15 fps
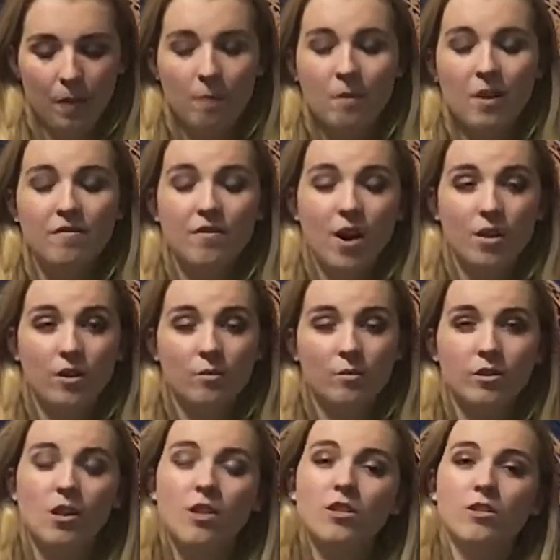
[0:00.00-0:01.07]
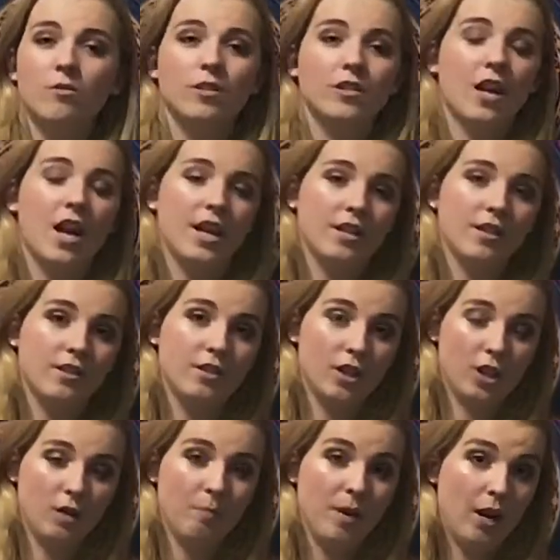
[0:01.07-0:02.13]
My father was also assigned a
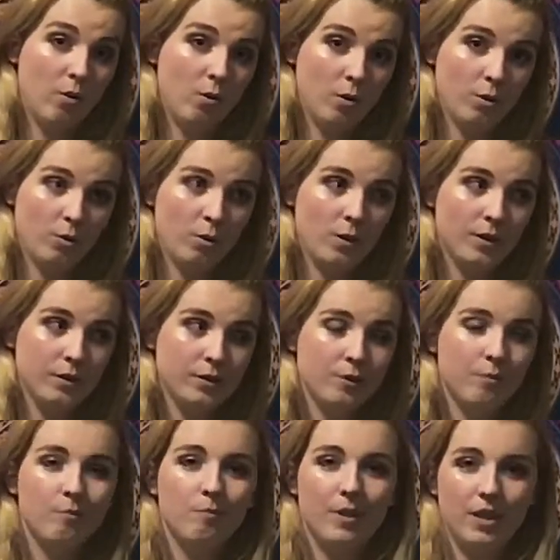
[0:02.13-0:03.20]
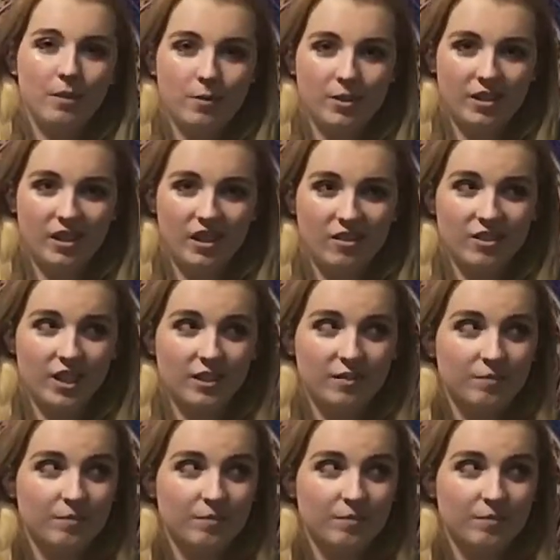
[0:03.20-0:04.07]
dark bay quarter horse, but it was a gelding.